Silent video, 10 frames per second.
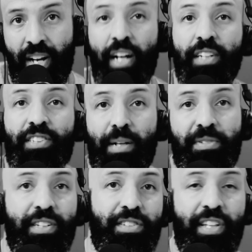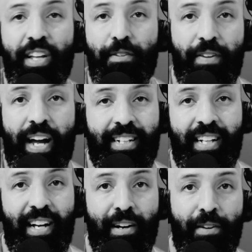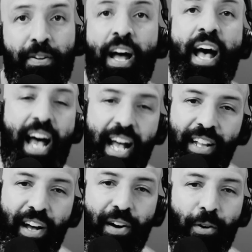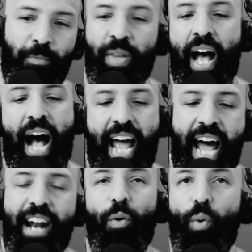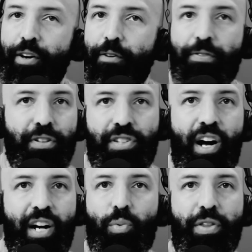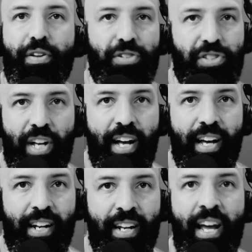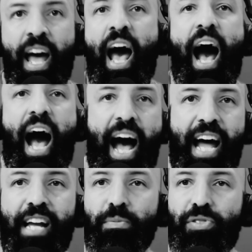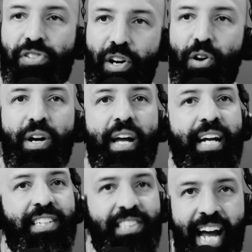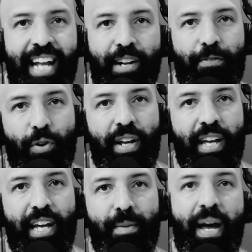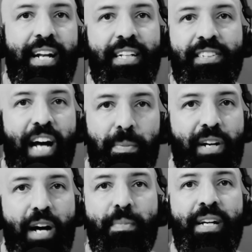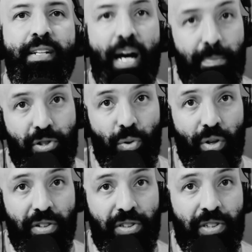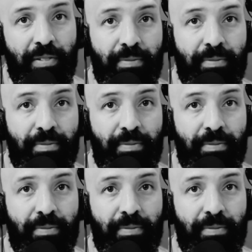Something to the effect of, hello, I had a wonderful talk with your son. I am so excited for him and his upcoming nuptials.